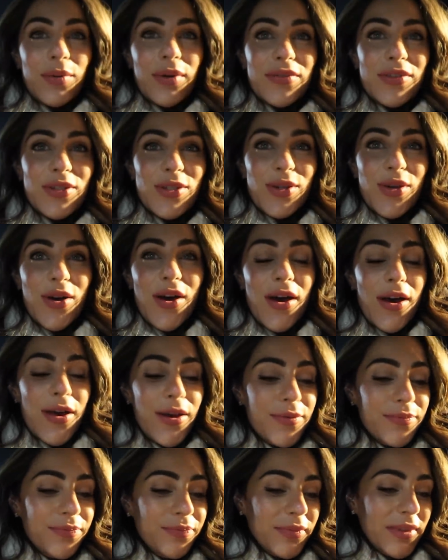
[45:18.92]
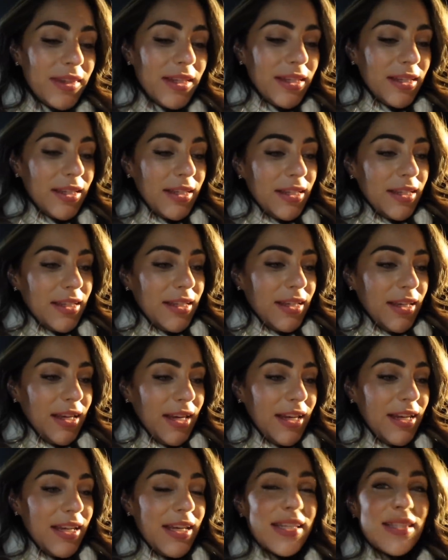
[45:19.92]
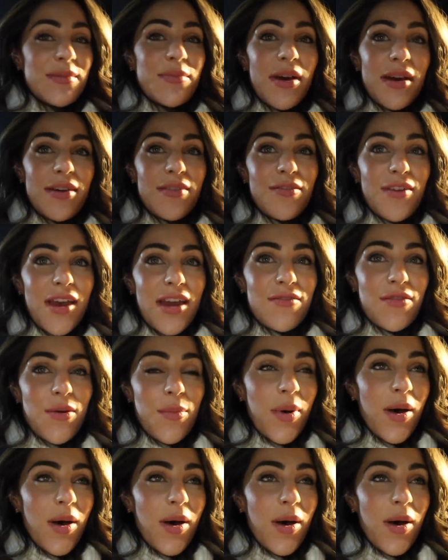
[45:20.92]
We've just got home, and it is my favourite